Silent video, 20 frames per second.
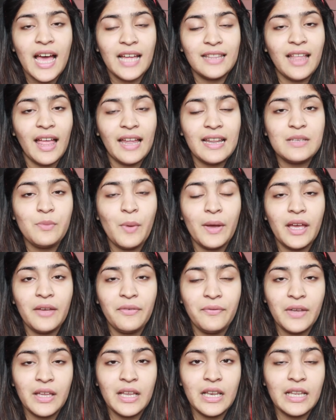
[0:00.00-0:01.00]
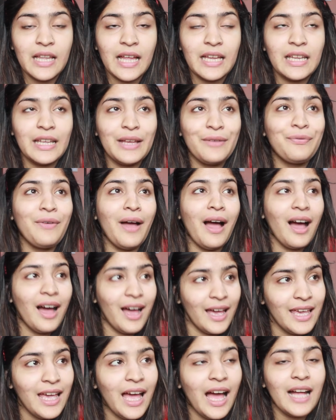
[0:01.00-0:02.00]
And that is why I feel that if
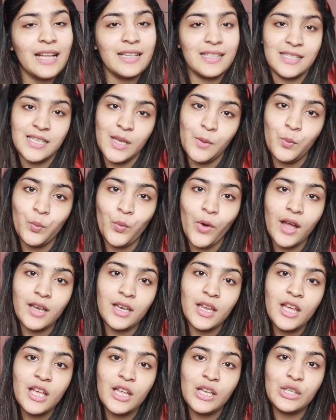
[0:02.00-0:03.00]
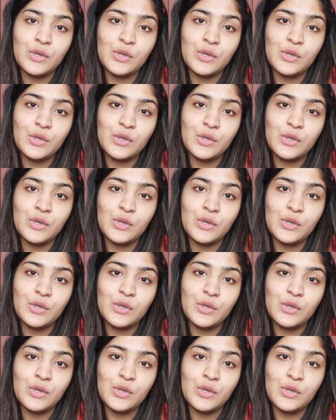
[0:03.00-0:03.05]
I had someone